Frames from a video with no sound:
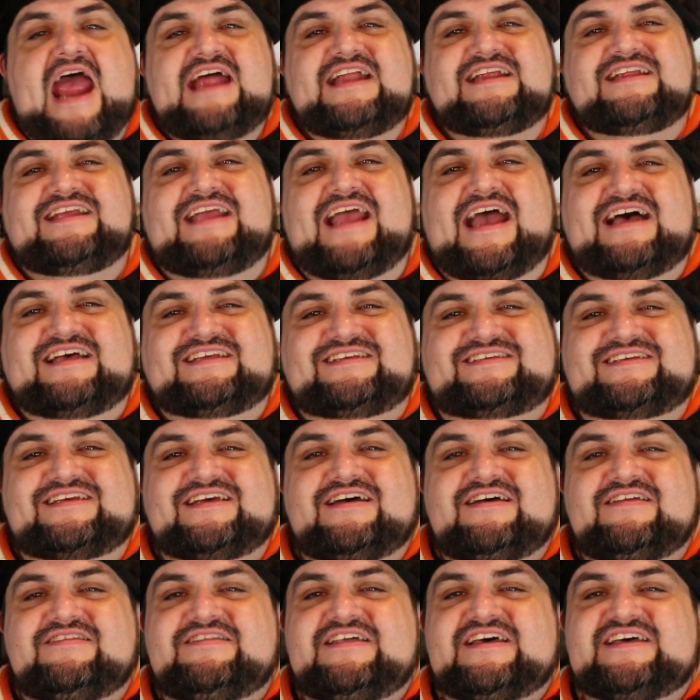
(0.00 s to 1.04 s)
And yes,
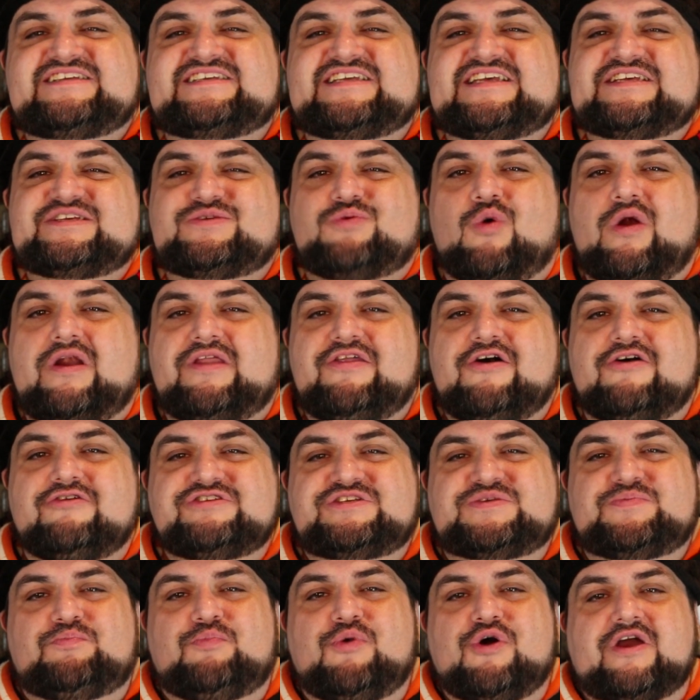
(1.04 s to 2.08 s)
this is one of
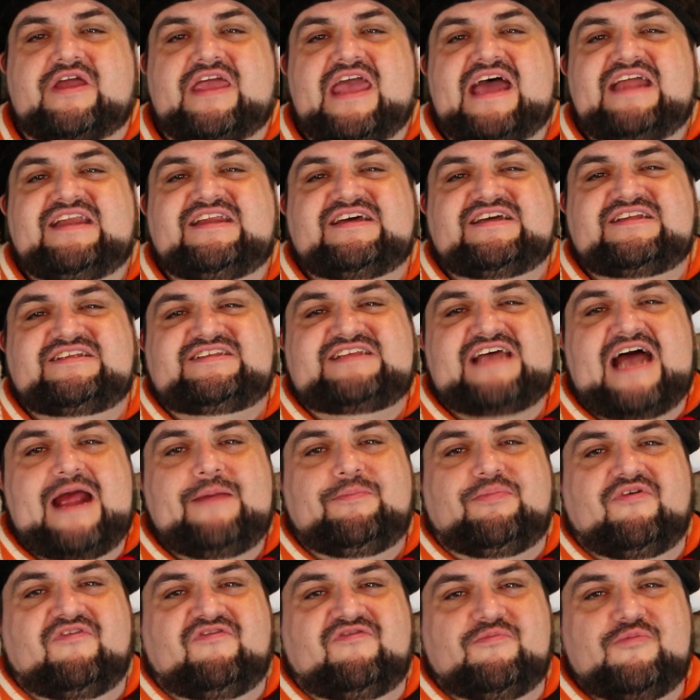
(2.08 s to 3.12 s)
those bookended
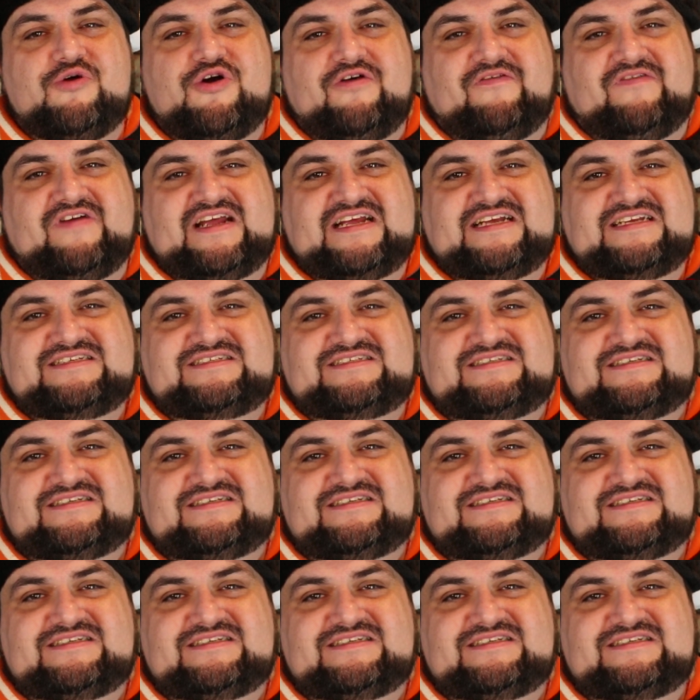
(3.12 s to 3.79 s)
type of movies.